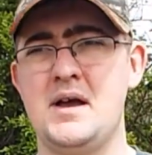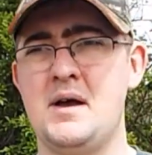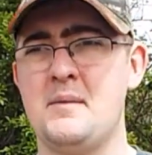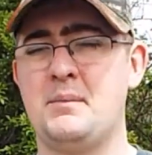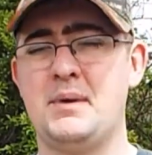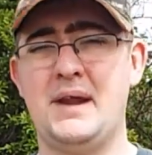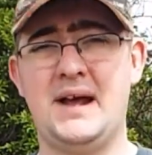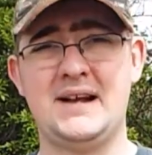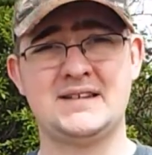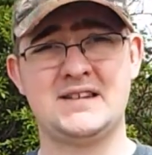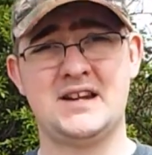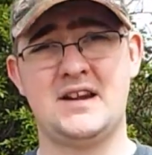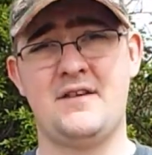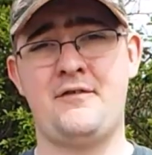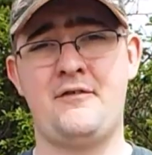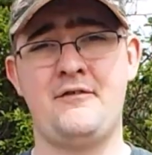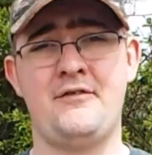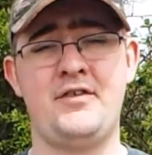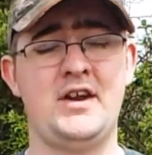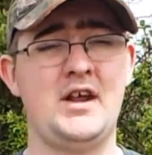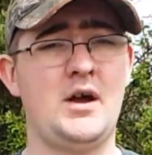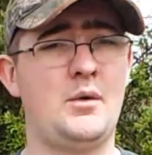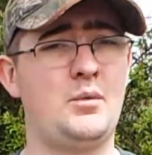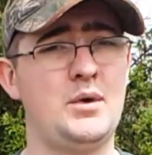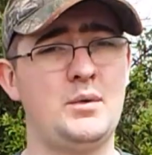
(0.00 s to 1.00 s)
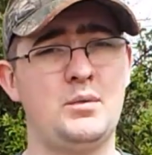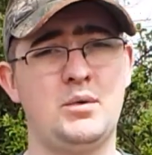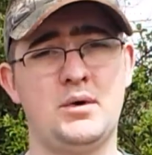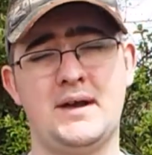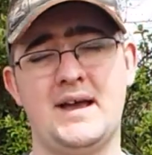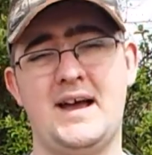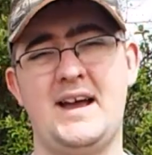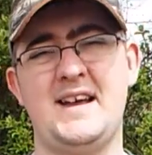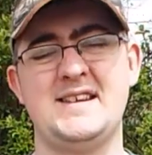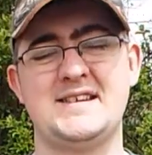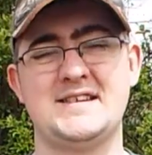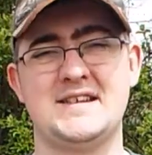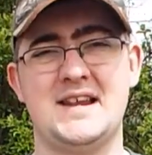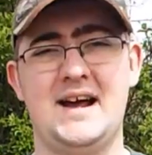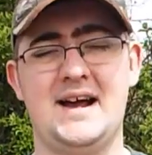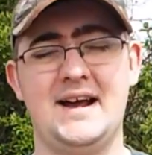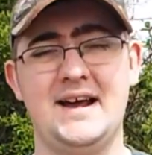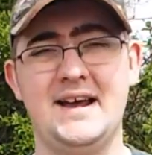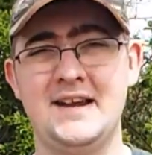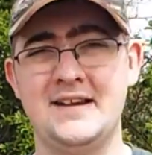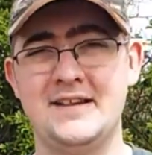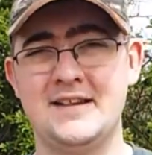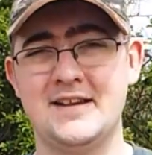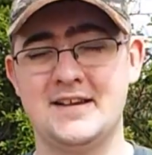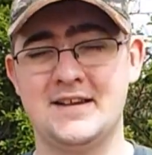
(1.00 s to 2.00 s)
But that's a different video. We will get into that
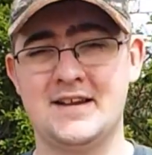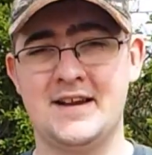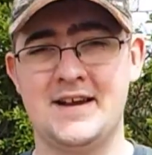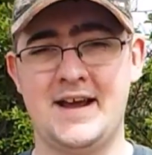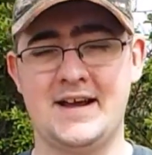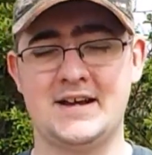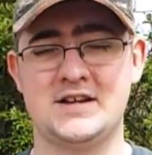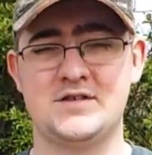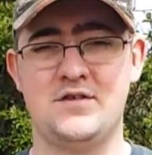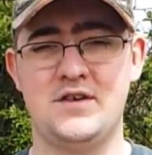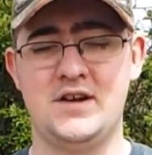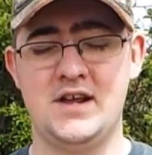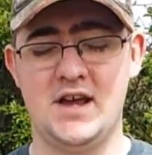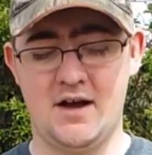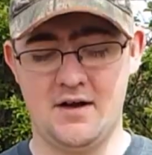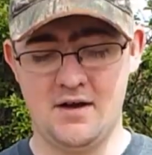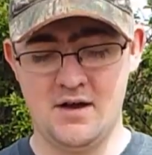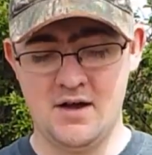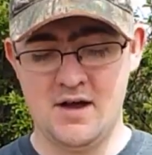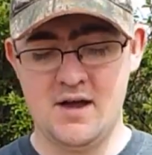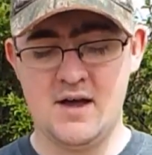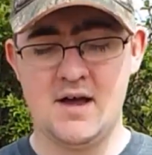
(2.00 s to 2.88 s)
in the next video.